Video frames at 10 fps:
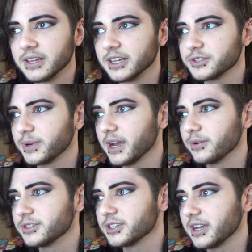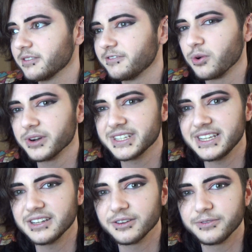That's when I was like
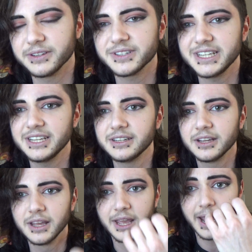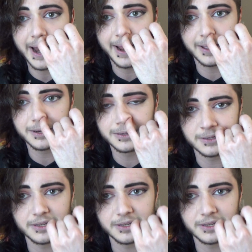14 or 15, and